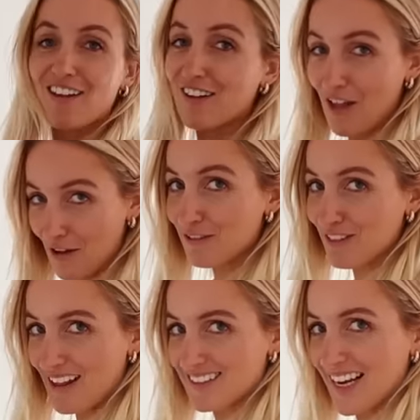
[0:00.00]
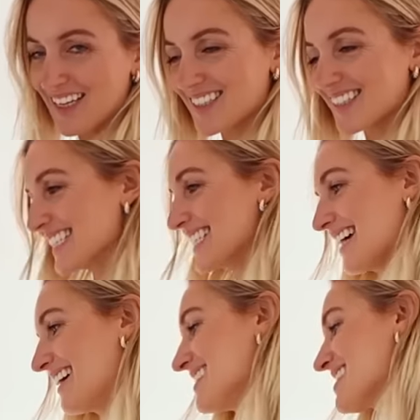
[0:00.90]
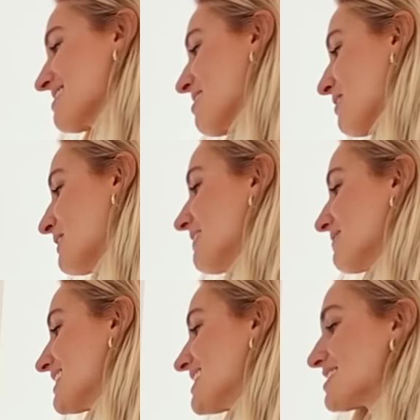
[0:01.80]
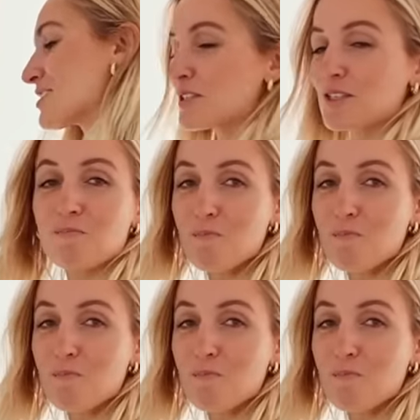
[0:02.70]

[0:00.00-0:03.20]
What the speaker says: a lot of lattes a day, so this is just